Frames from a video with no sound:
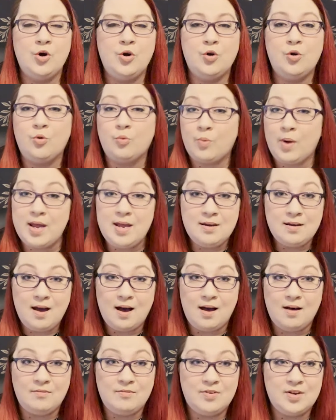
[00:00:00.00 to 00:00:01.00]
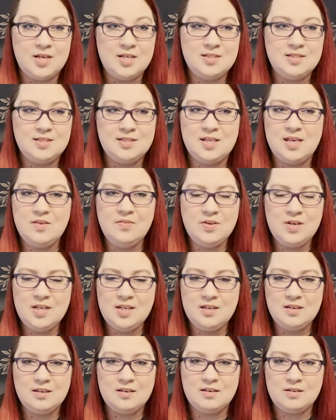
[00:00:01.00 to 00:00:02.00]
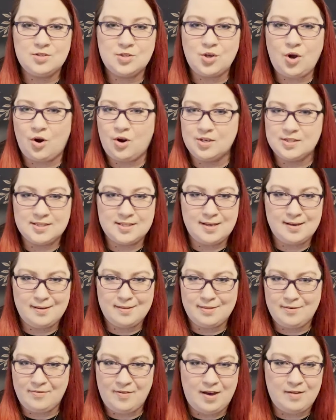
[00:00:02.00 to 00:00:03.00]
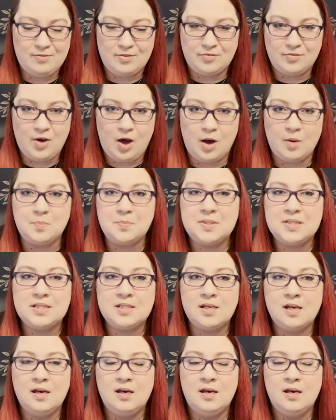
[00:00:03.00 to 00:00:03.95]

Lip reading: great confidence, even in cards like the Five of Cups.